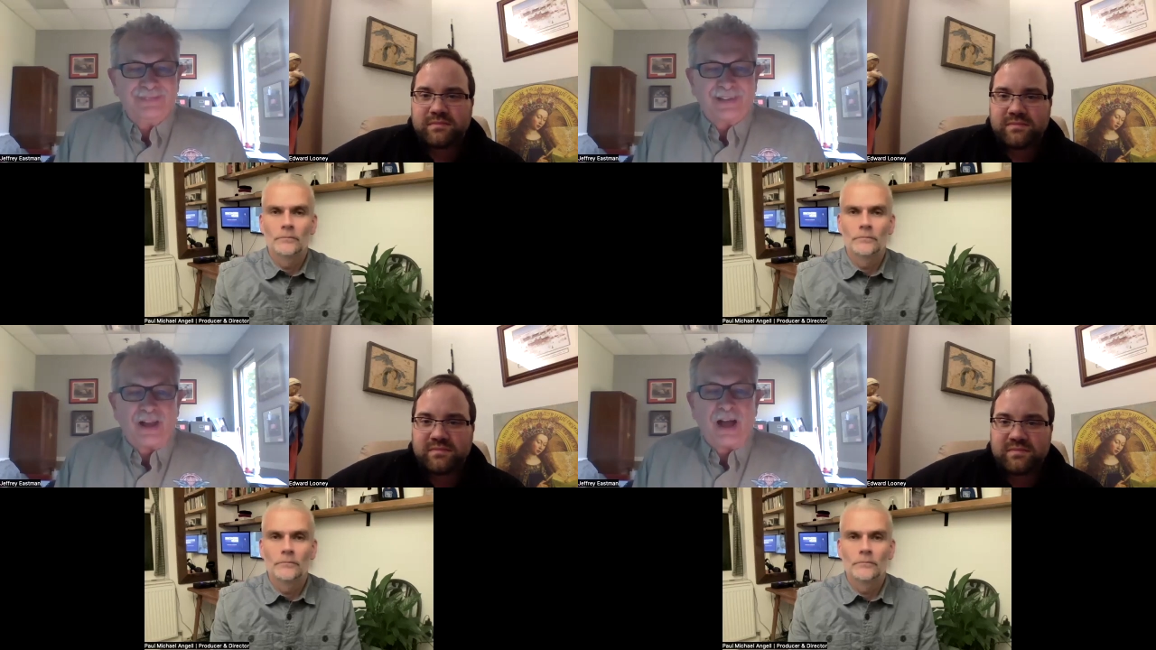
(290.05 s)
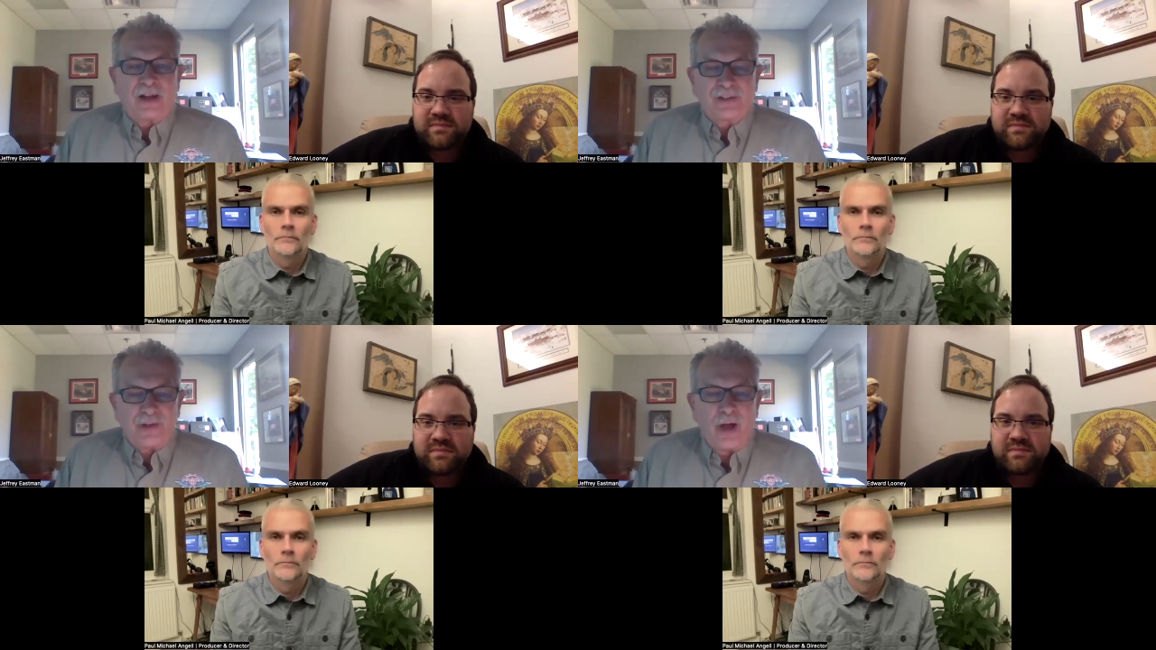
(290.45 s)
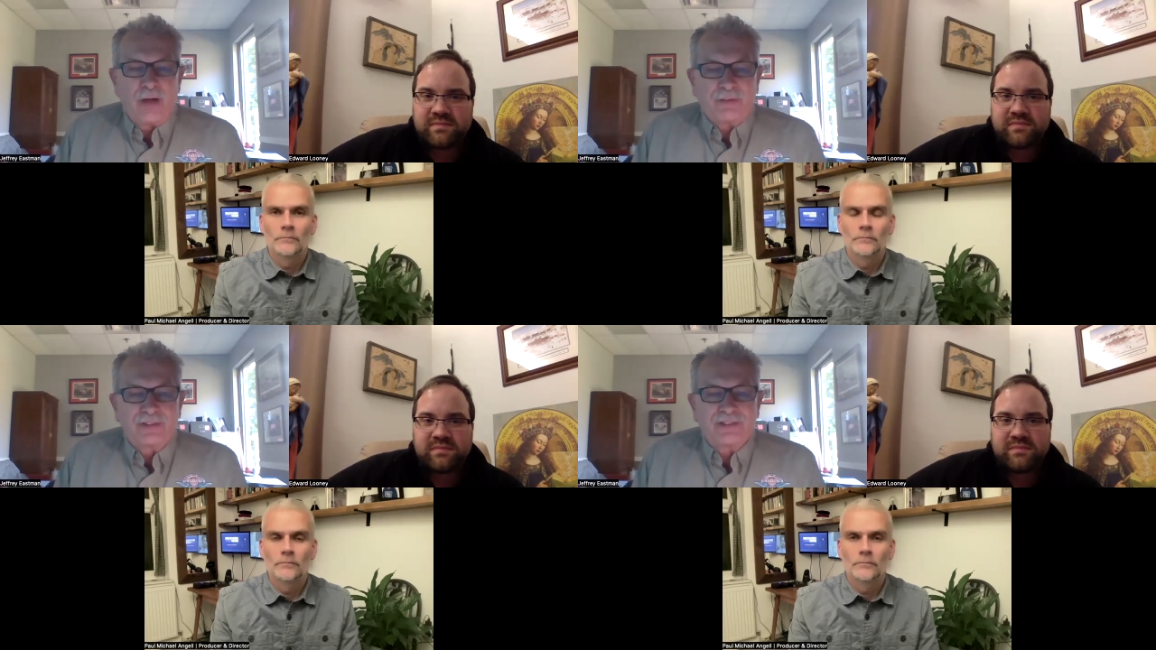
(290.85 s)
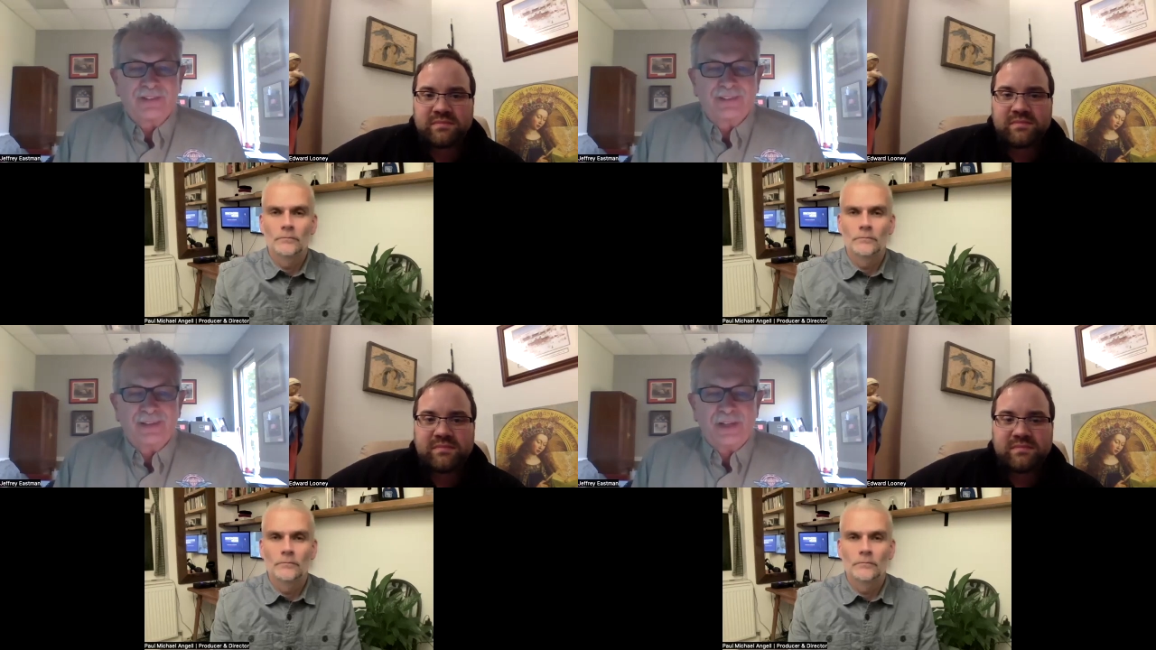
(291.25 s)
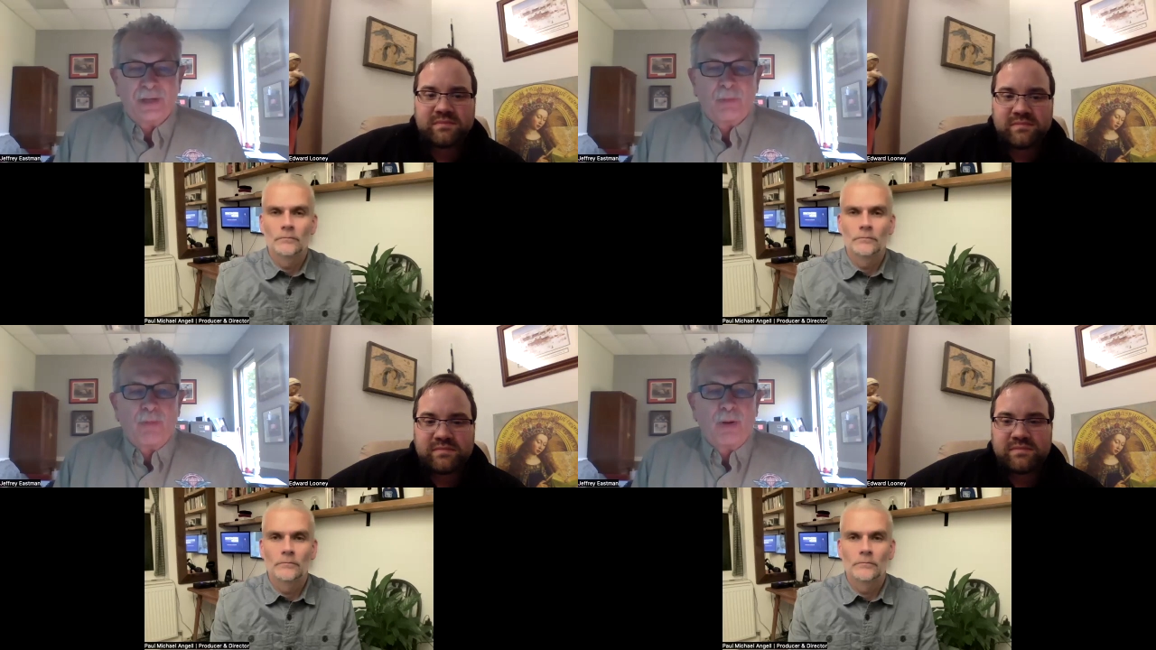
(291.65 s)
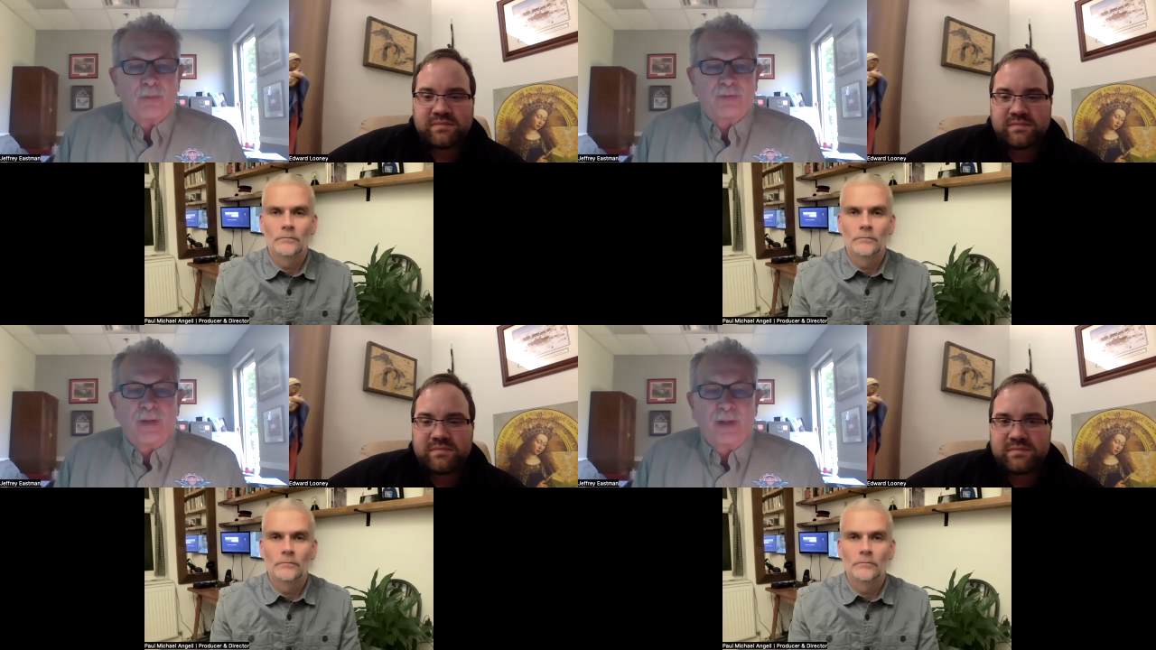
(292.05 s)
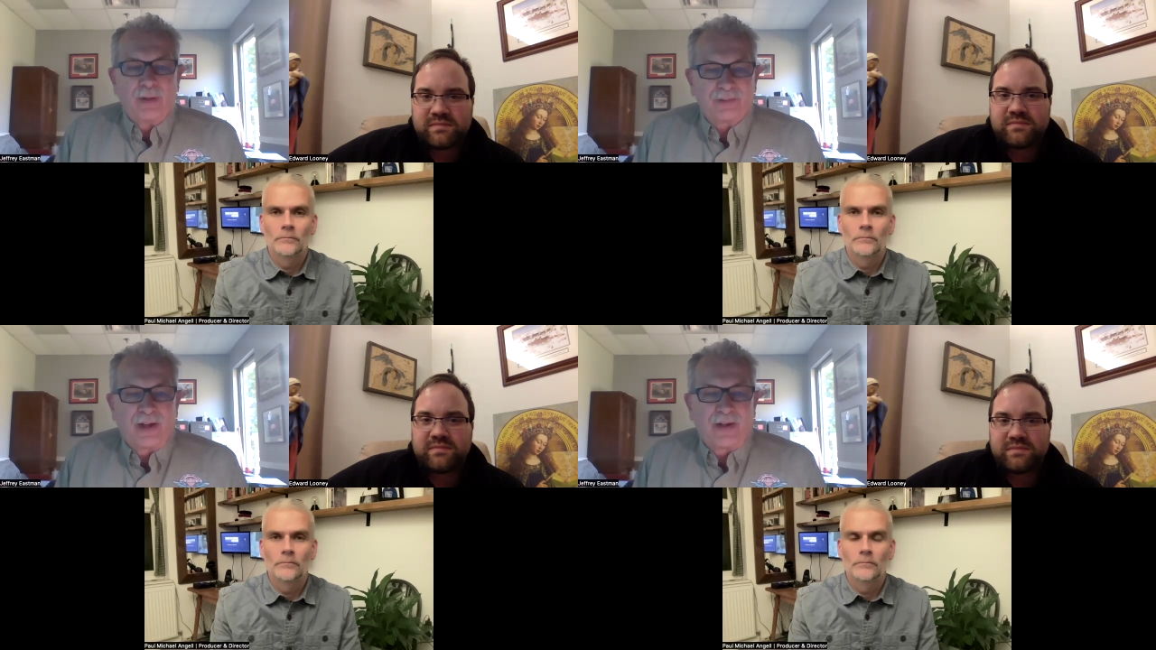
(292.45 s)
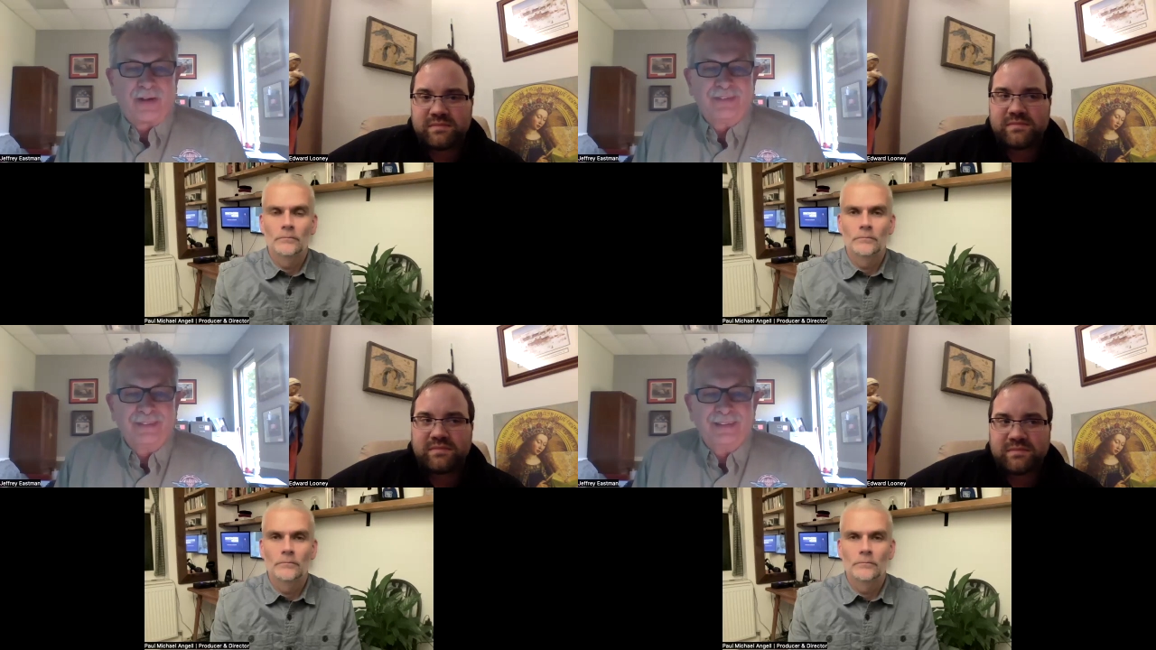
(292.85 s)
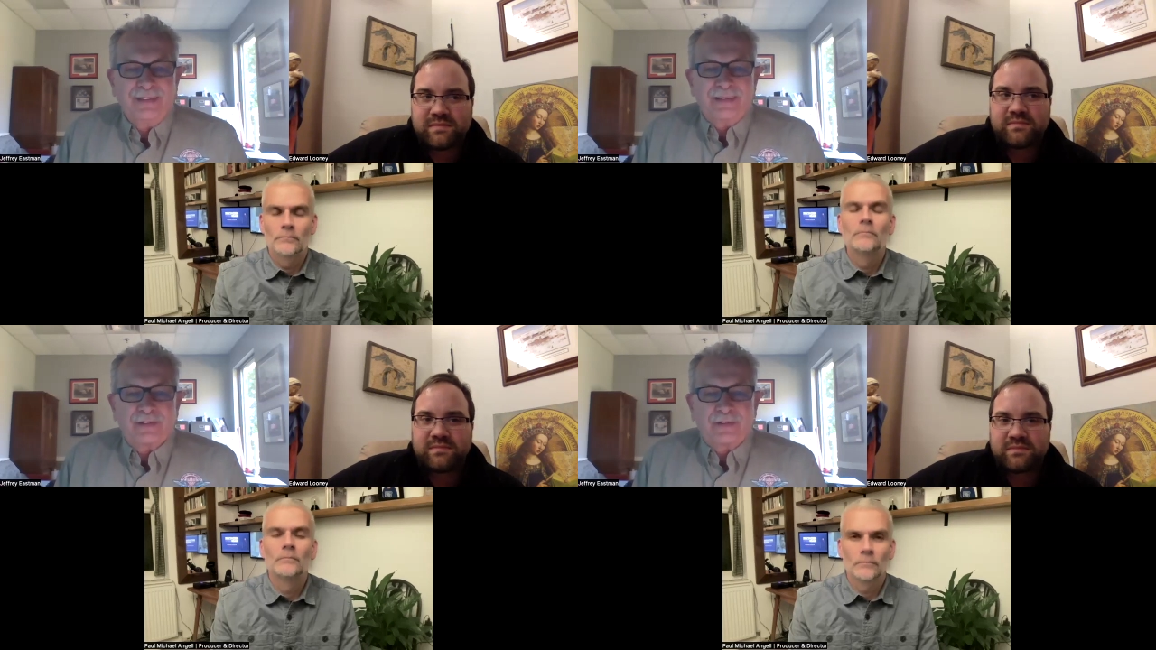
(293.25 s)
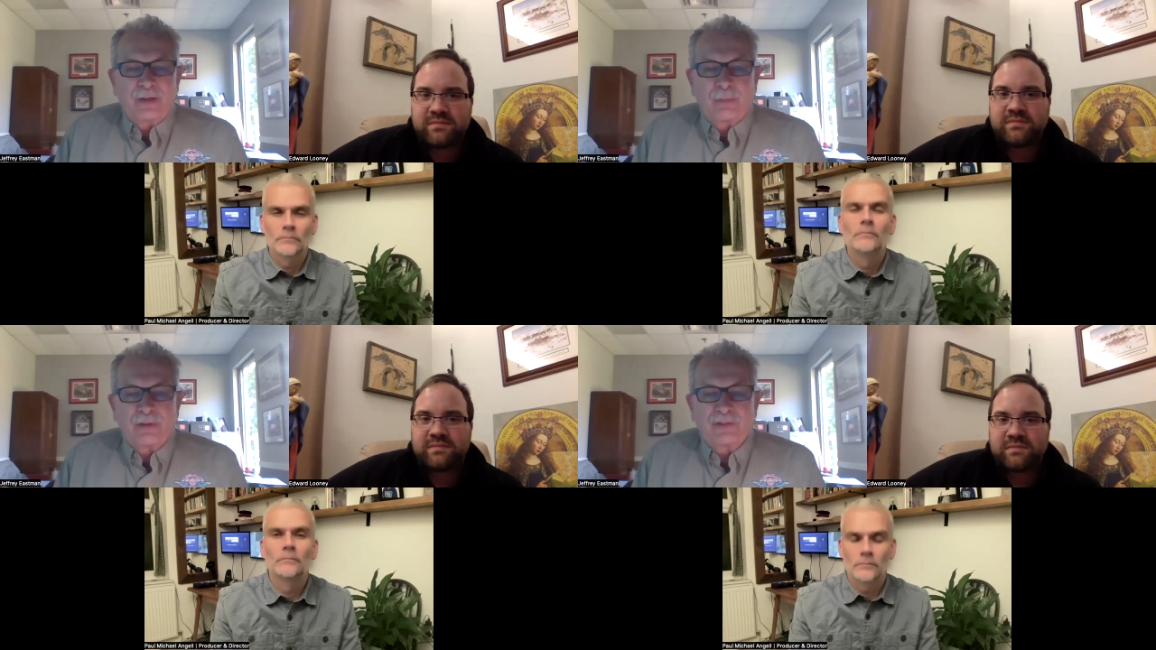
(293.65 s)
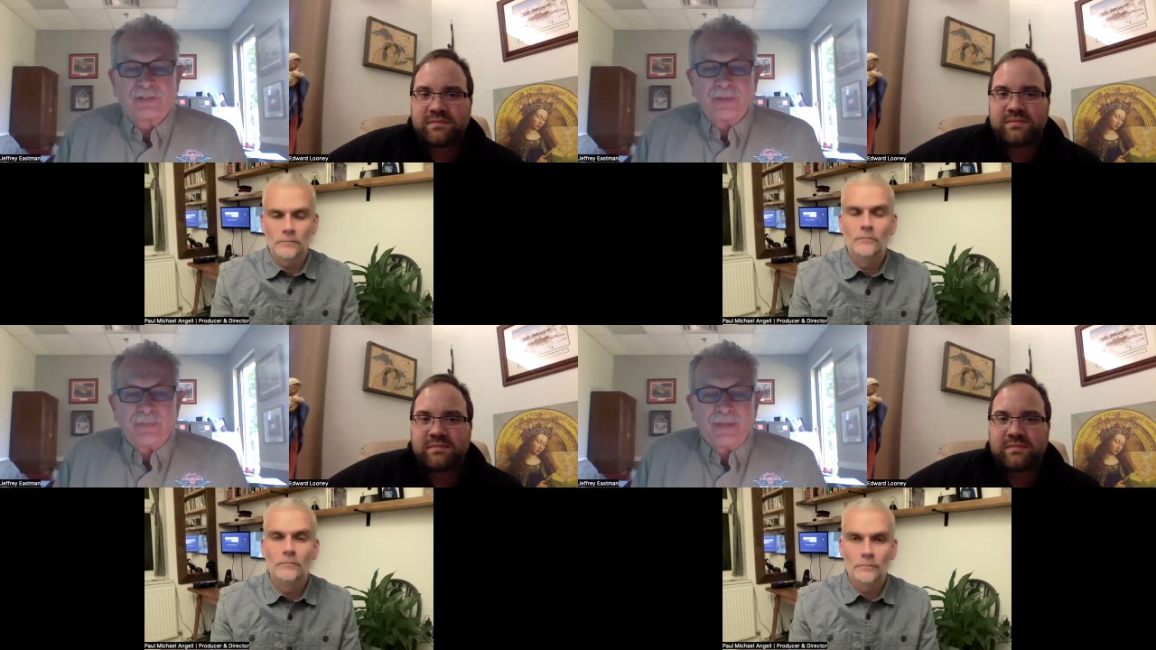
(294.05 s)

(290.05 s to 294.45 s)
Speaker 1: a doctor's office, and you're remote from healthcare. So it's